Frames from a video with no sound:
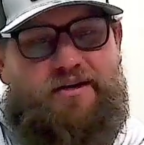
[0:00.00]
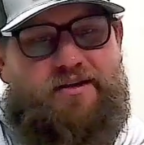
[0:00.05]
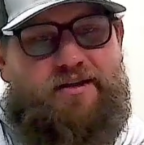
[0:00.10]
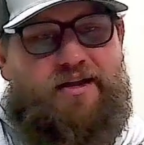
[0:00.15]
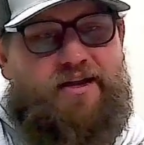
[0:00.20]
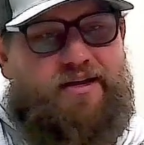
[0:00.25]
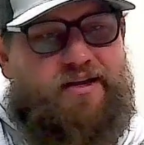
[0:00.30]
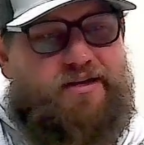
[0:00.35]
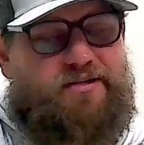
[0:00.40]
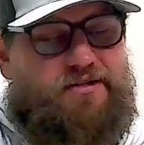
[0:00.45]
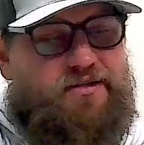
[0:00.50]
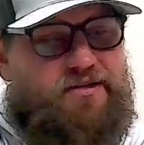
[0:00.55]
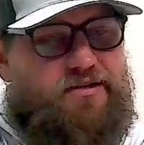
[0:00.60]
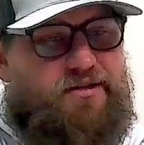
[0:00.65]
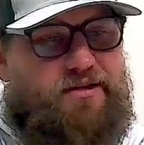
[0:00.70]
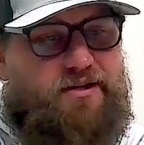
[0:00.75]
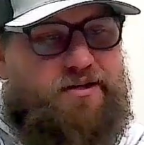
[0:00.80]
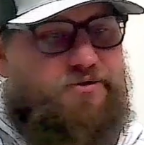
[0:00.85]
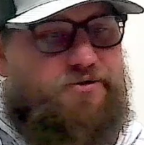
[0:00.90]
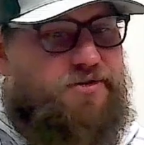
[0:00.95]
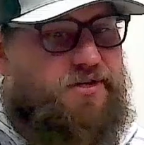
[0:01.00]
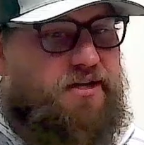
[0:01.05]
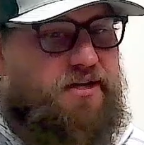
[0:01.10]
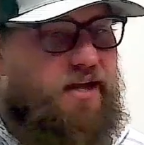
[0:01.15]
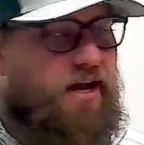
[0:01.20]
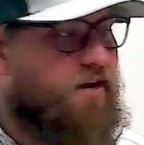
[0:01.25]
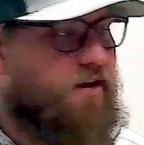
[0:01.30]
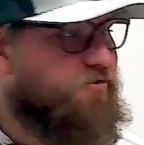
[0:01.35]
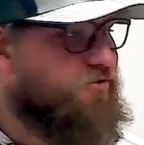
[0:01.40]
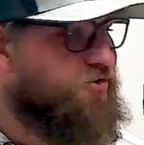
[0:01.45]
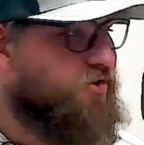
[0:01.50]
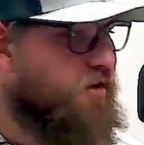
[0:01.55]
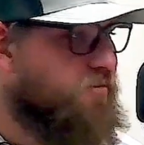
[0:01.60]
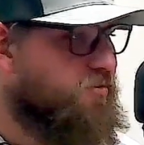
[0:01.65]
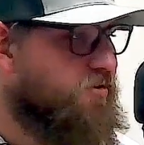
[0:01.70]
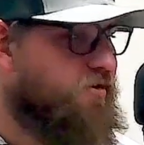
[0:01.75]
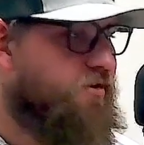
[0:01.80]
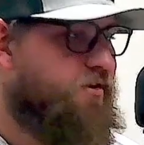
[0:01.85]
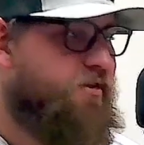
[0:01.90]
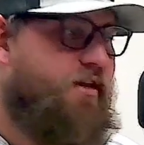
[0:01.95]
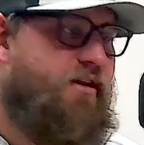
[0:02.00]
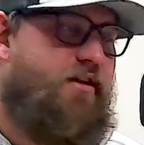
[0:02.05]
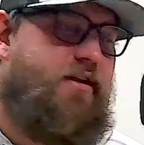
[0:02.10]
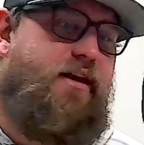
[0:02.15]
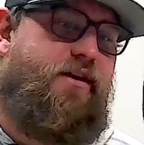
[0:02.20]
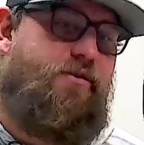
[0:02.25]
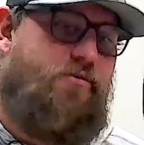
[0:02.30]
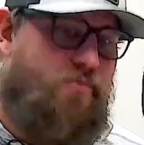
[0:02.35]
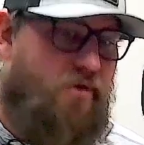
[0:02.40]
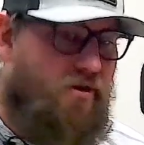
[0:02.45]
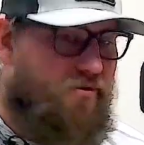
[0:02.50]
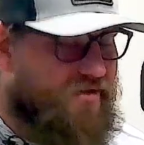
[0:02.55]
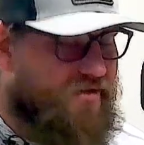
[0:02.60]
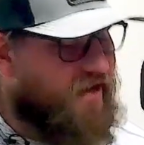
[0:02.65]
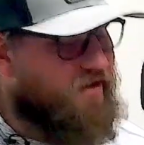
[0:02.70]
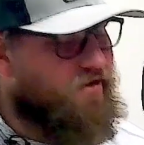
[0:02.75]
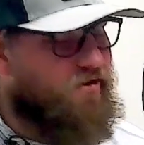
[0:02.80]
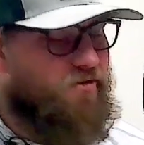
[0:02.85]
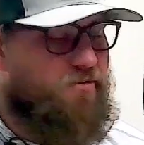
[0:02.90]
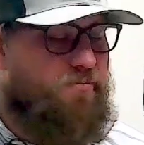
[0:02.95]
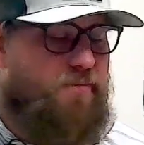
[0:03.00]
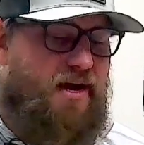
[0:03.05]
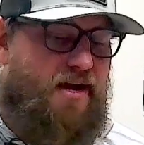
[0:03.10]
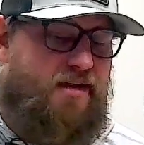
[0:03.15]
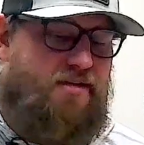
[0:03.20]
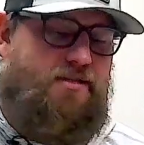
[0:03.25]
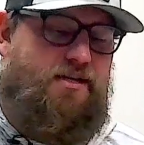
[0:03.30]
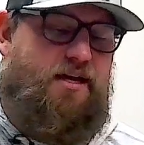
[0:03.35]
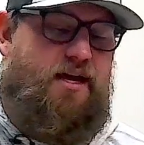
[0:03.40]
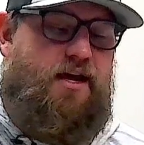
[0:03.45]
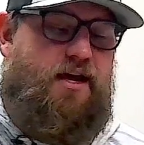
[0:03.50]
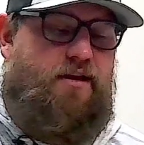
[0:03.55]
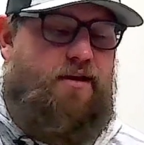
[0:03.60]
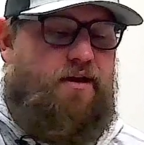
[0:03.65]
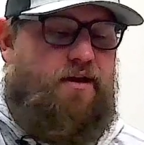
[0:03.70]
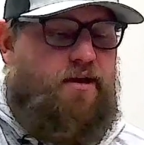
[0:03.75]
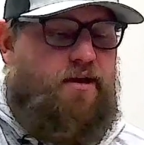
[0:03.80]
That gets you in a lot of trouble, and then they're rotating on the backside.